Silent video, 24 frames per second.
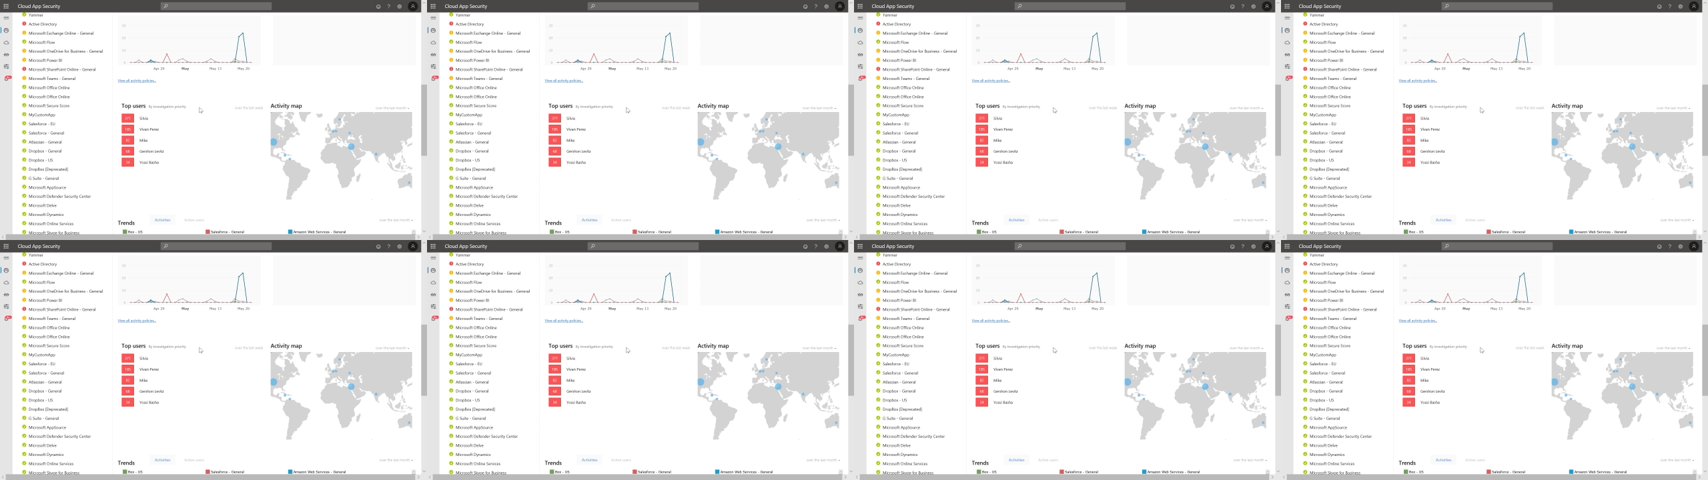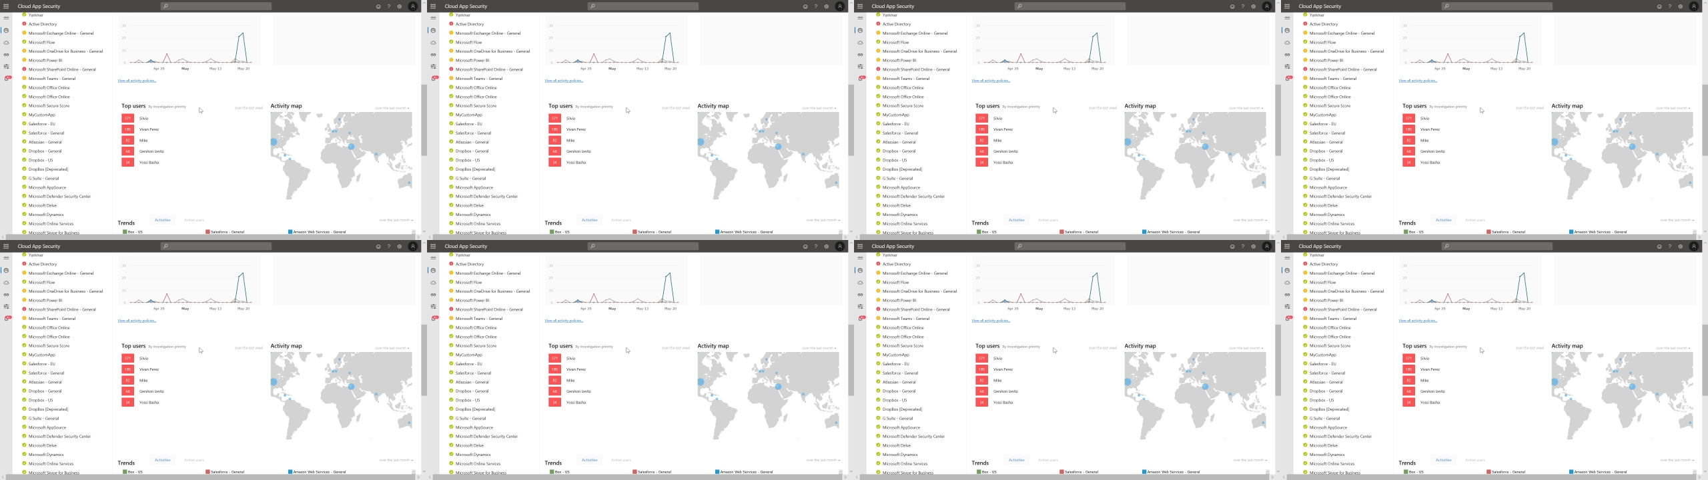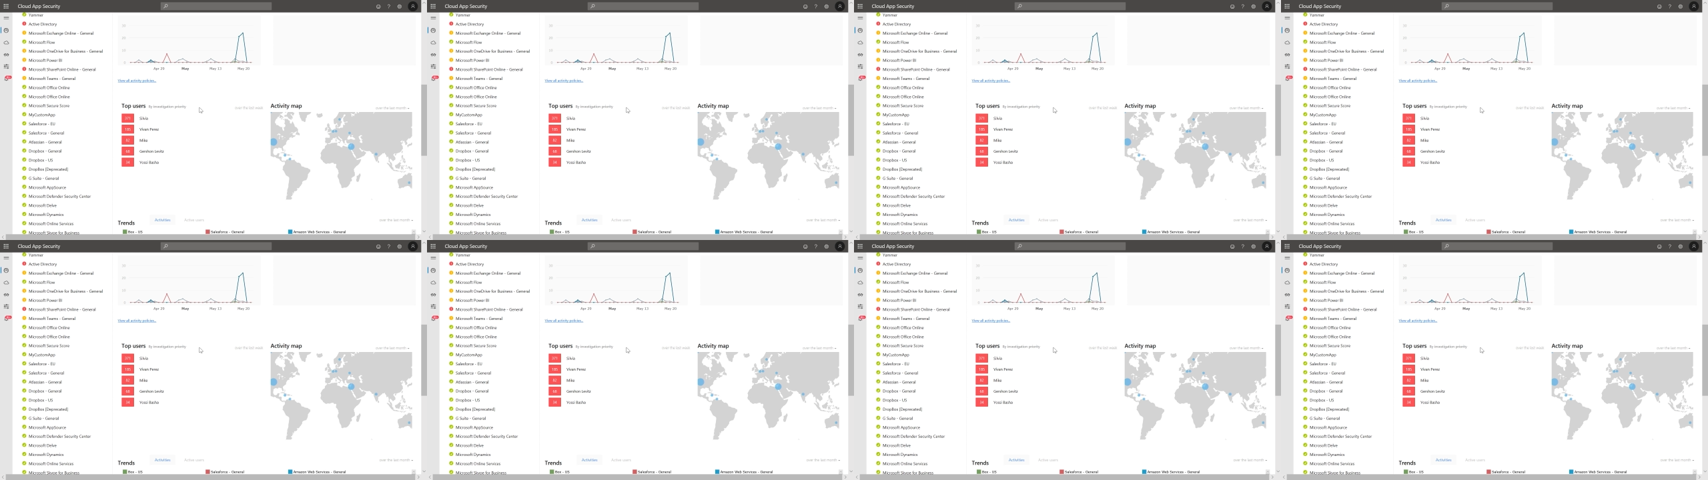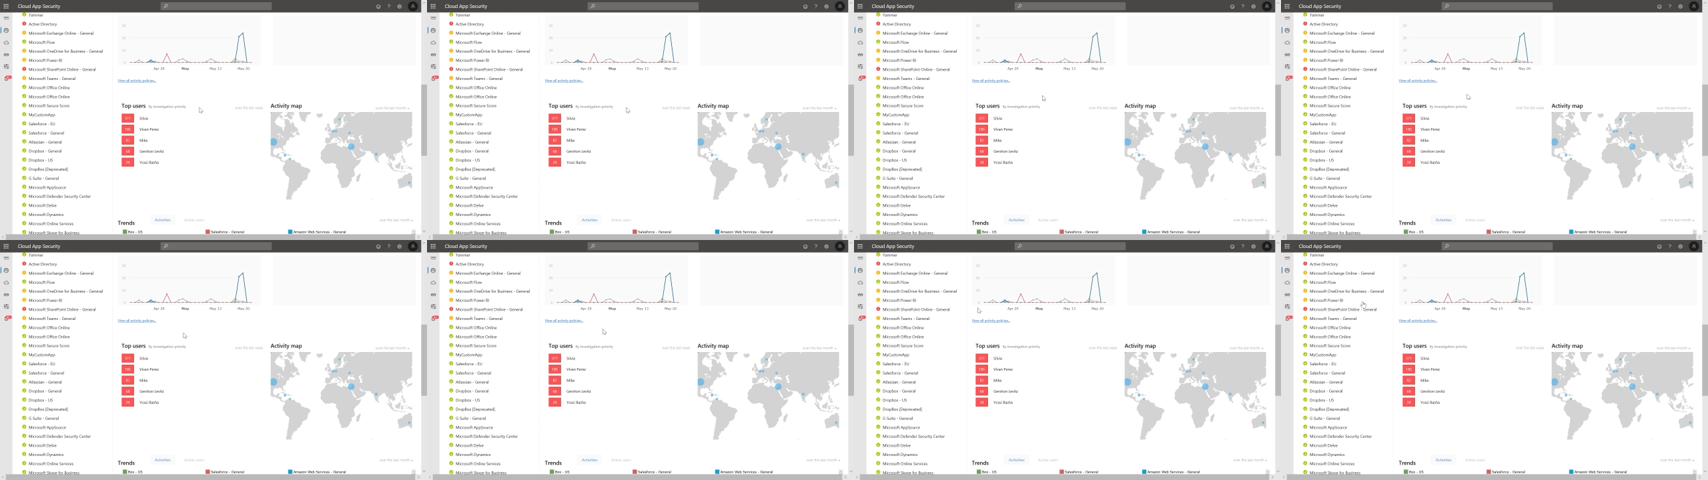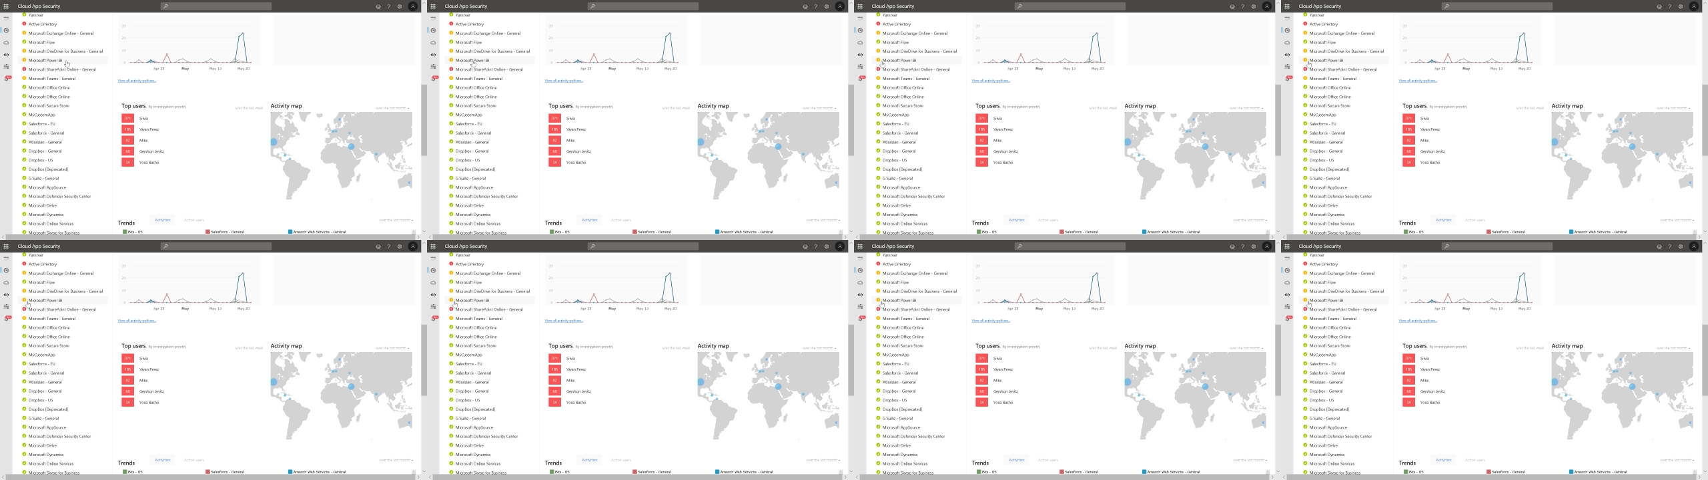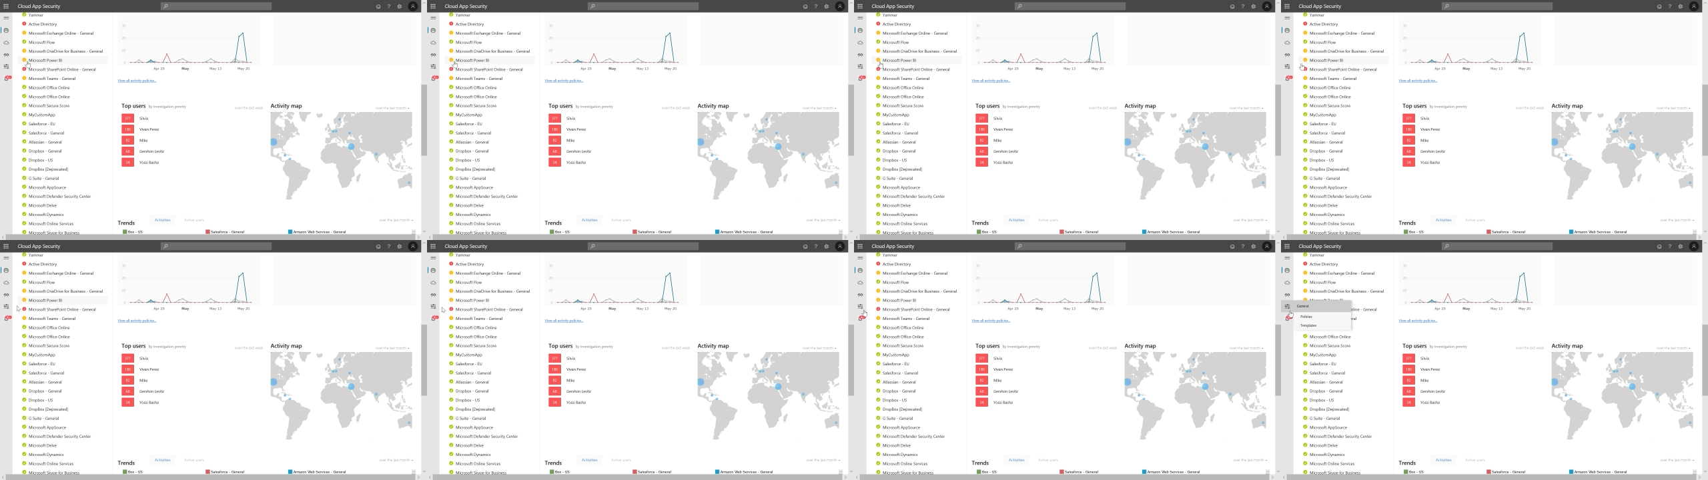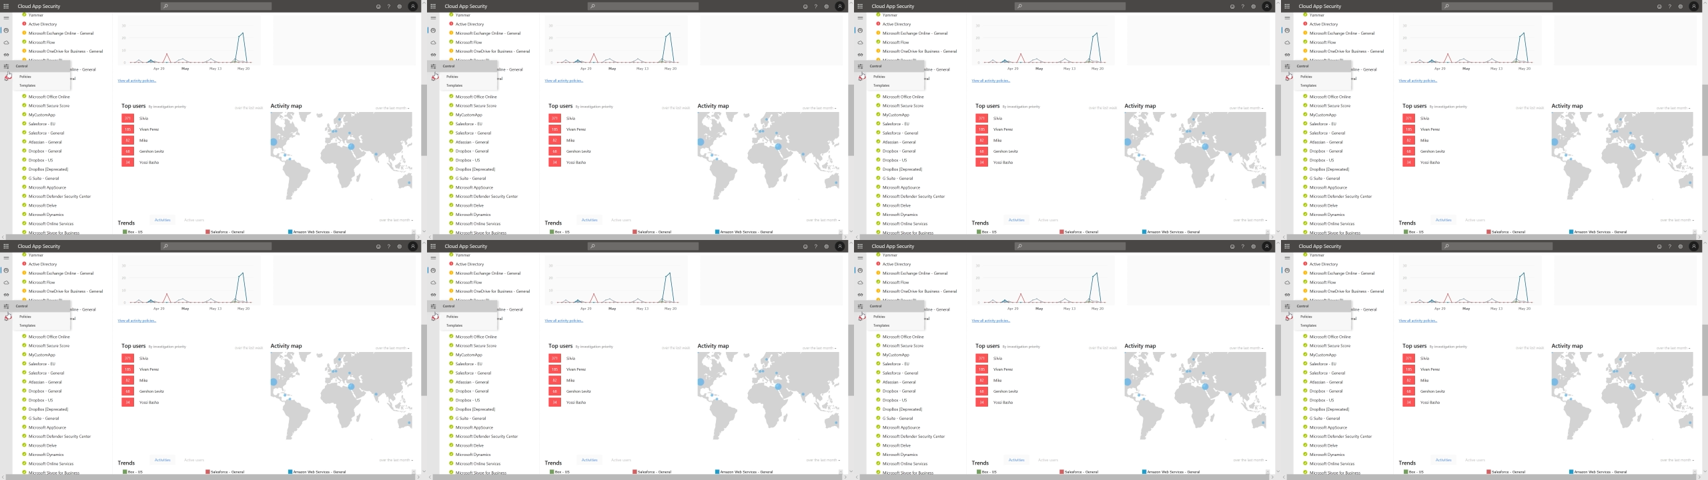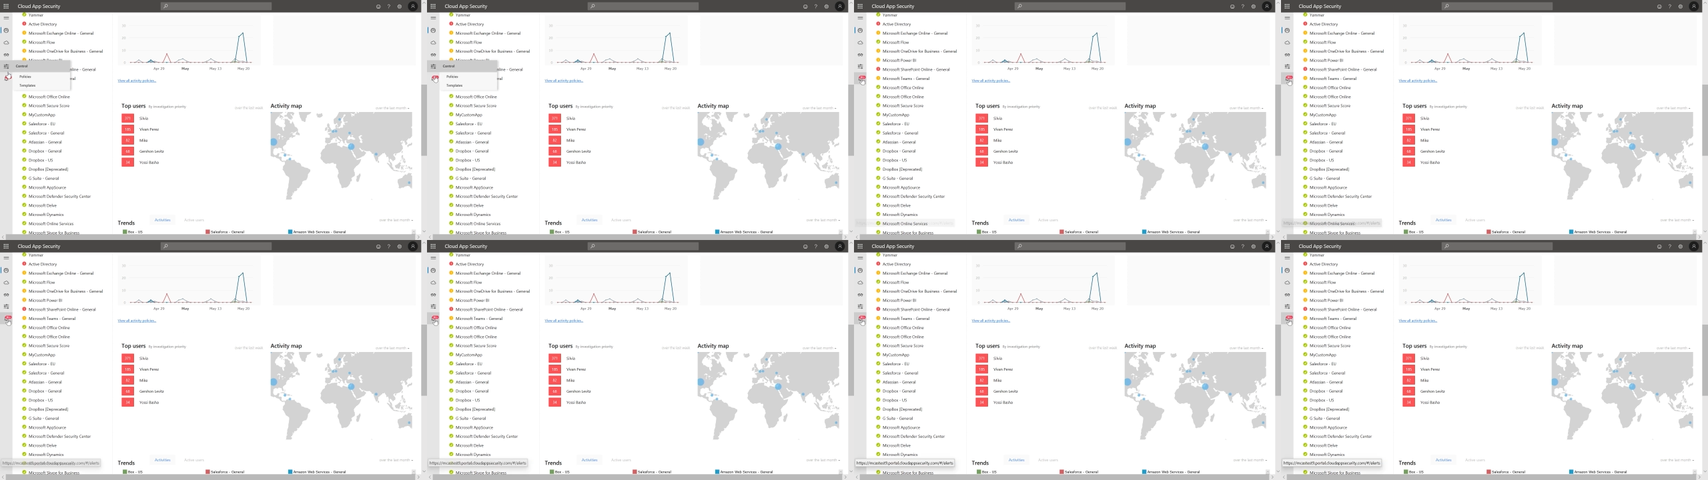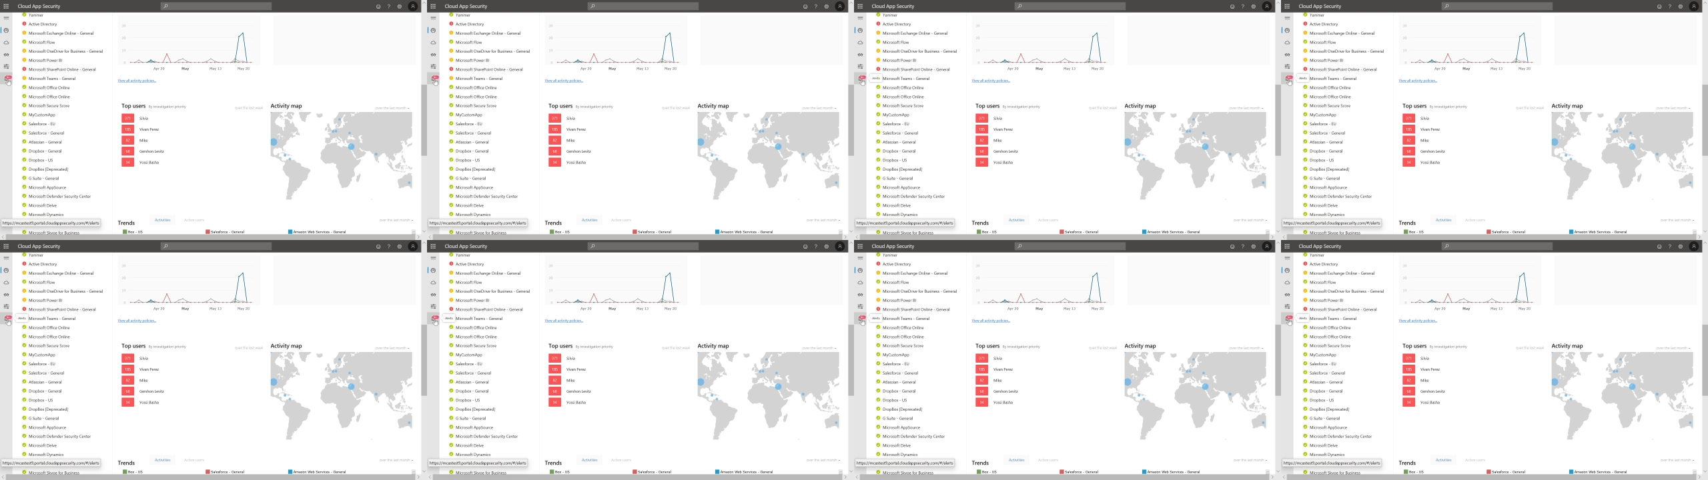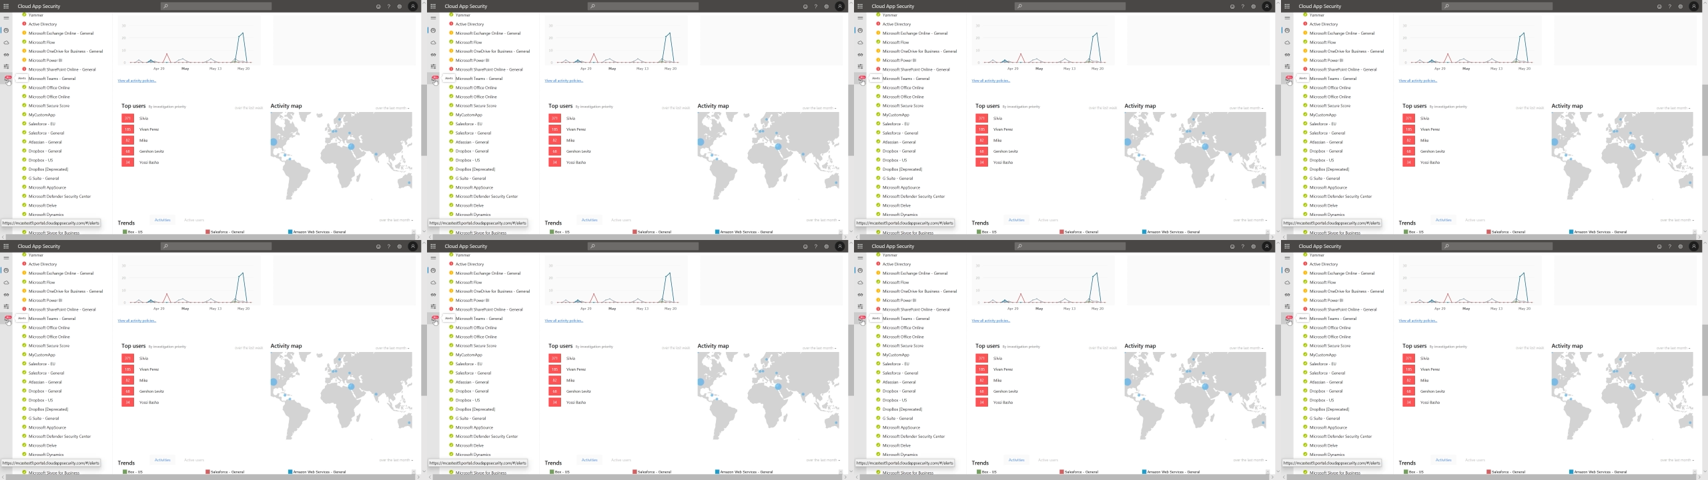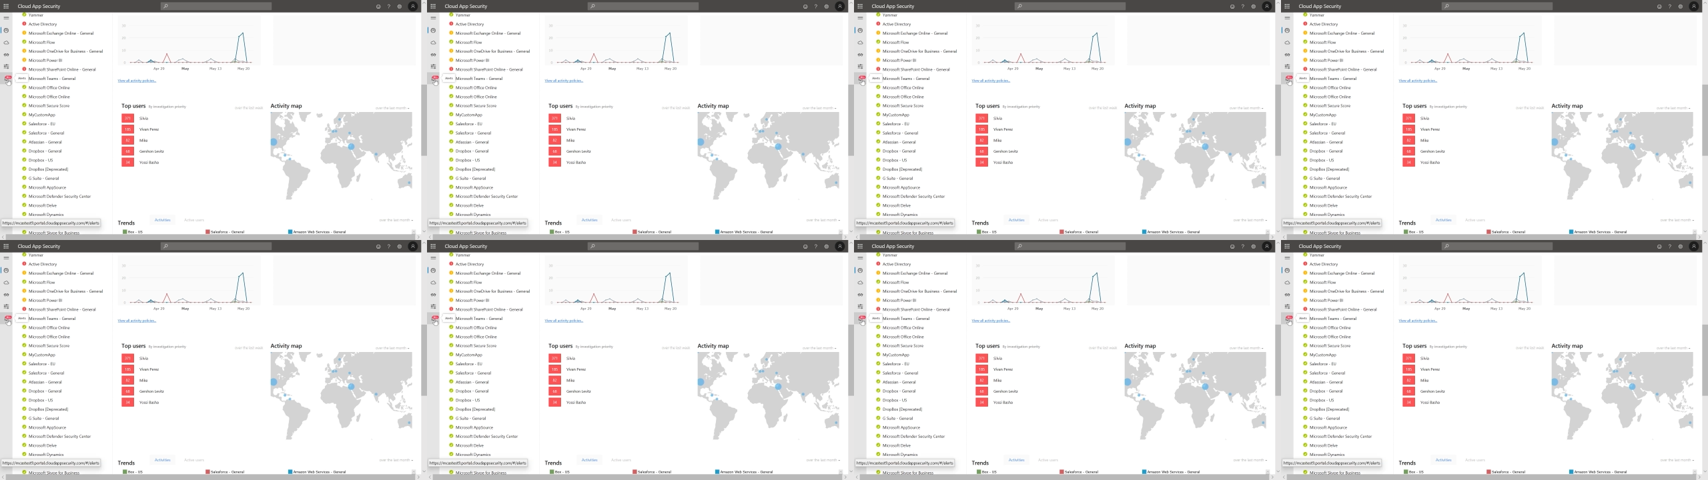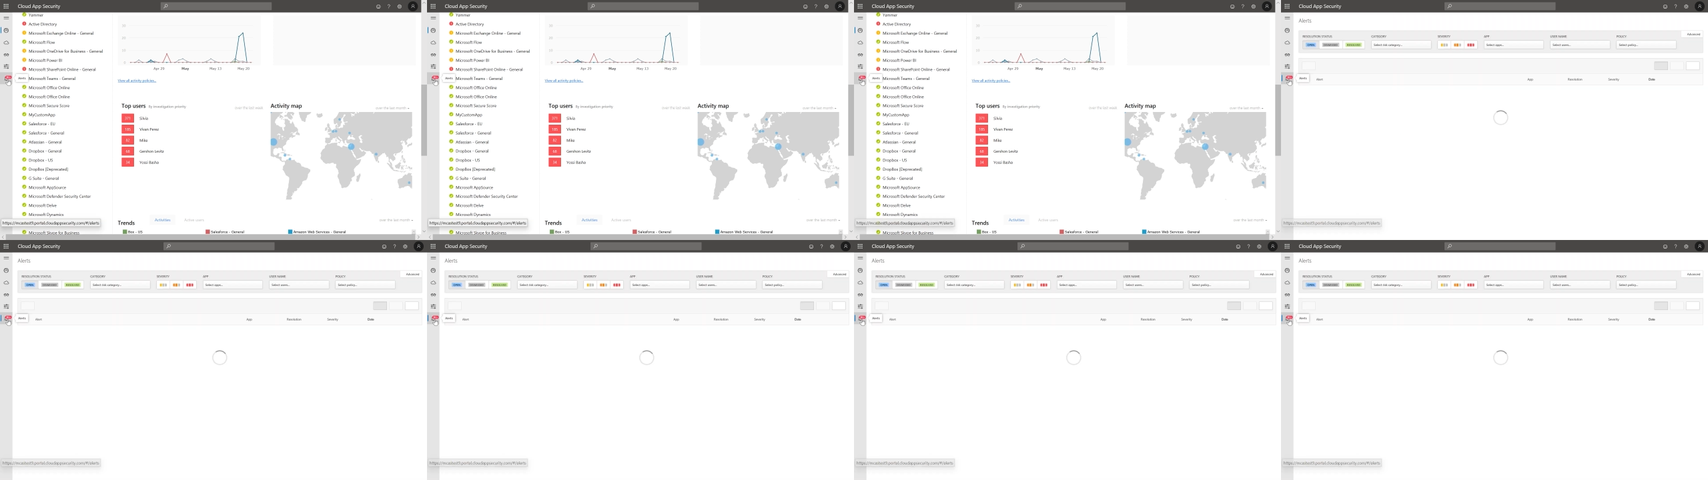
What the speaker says: (no speaker visible)